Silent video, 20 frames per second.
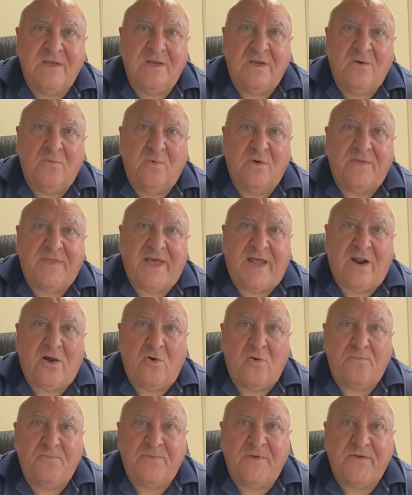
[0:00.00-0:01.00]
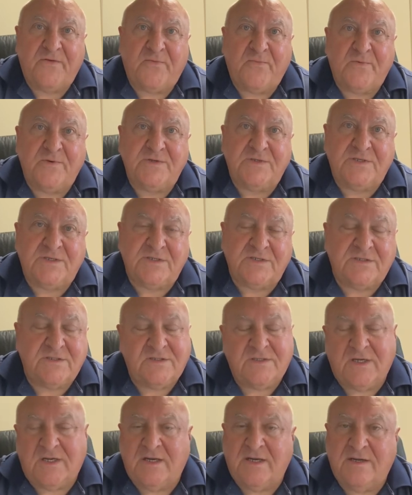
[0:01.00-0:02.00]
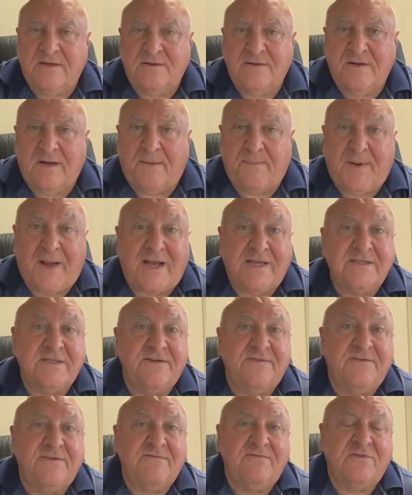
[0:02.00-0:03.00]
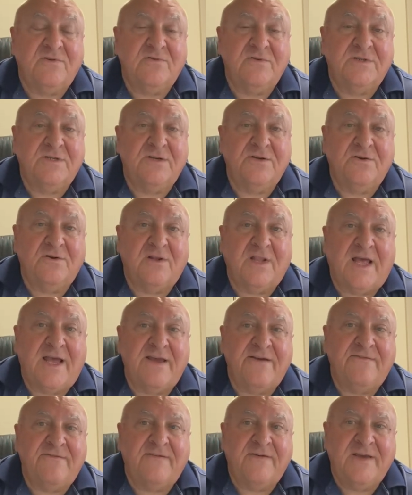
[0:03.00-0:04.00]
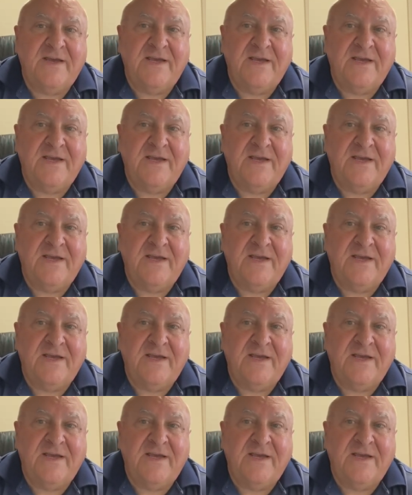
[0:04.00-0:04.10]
With that, I hope this was just a positive influence in your life